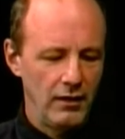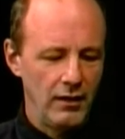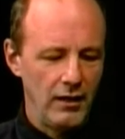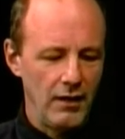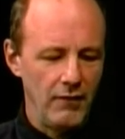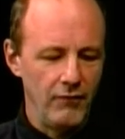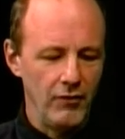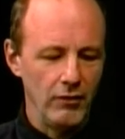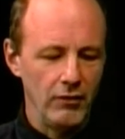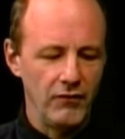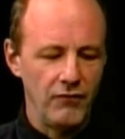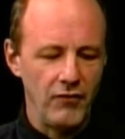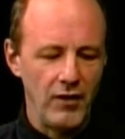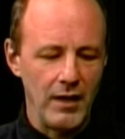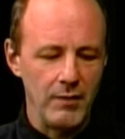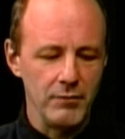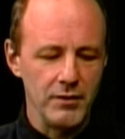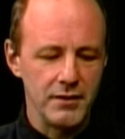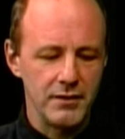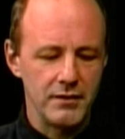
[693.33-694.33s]
A very
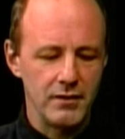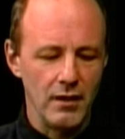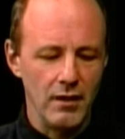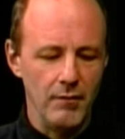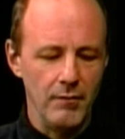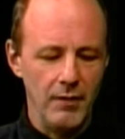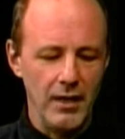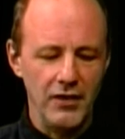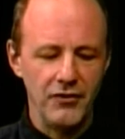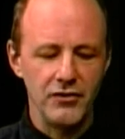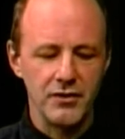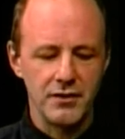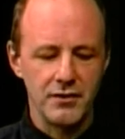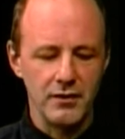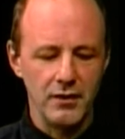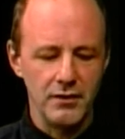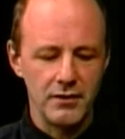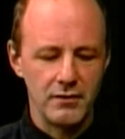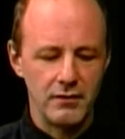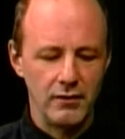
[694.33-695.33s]
famous um,
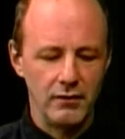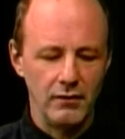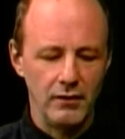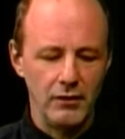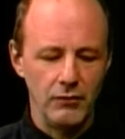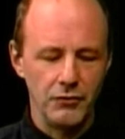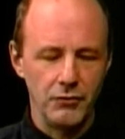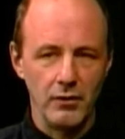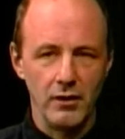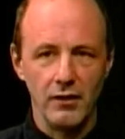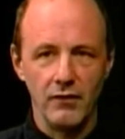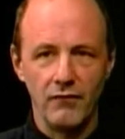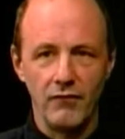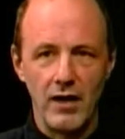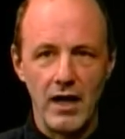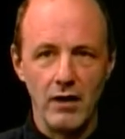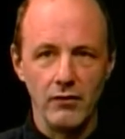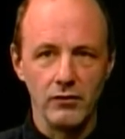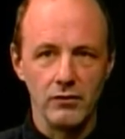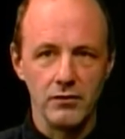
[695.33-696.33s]
ethicist. He was one of the
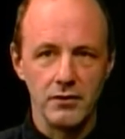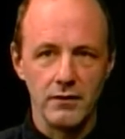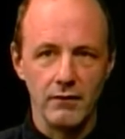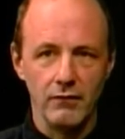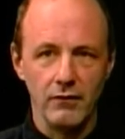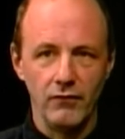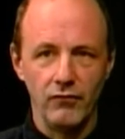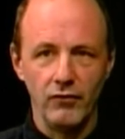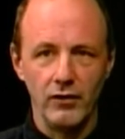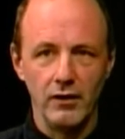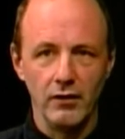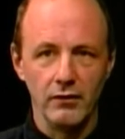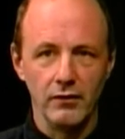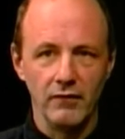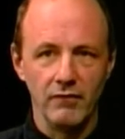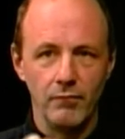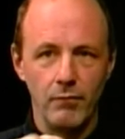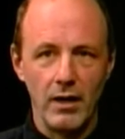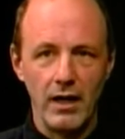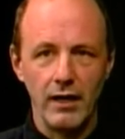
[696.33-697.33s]
founders of the field
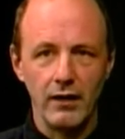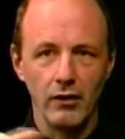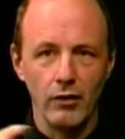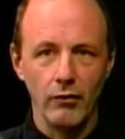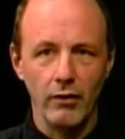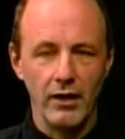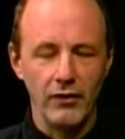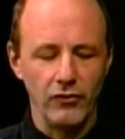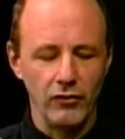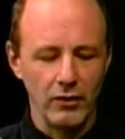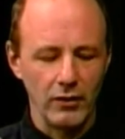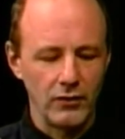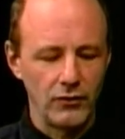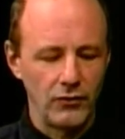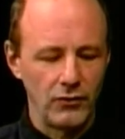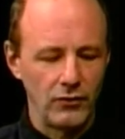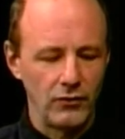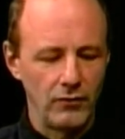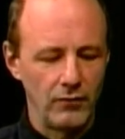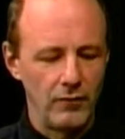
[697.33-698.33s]
of
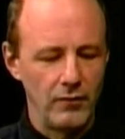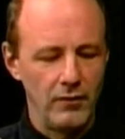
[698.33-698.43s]
bioethics.